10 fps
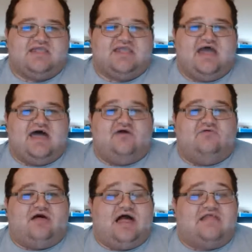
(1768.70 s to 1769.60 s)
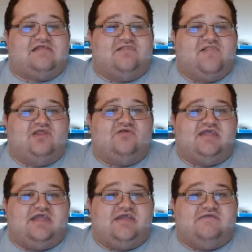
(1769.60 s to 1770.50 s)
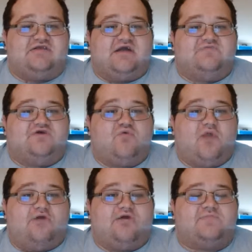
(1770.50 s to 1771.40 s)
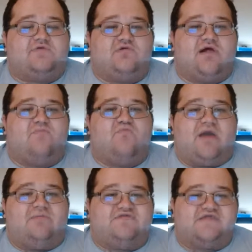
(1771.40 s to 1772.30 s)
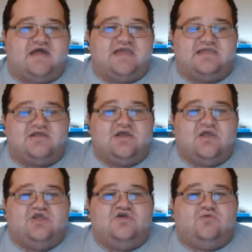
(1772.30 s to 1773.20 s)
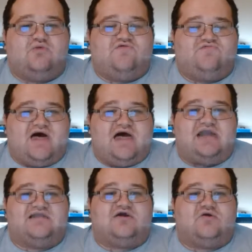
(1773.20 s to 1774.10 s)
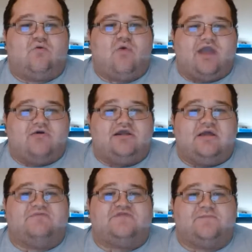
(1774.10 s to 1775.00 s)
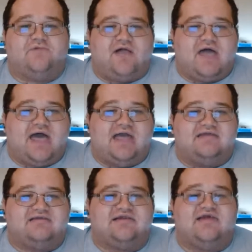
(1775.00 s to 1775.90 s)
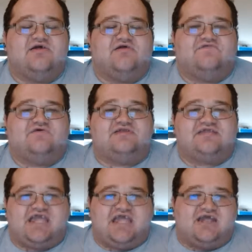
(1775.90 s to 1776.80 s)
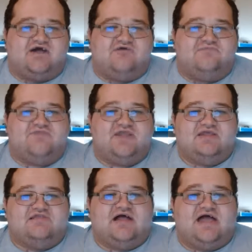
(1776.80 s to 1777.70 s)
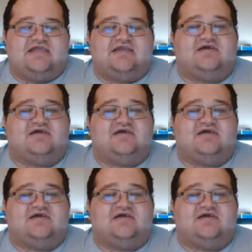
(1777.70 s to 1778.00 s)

Now, on the Little Egypt Aquarium Club website, you will find aquarium supplies for sale, like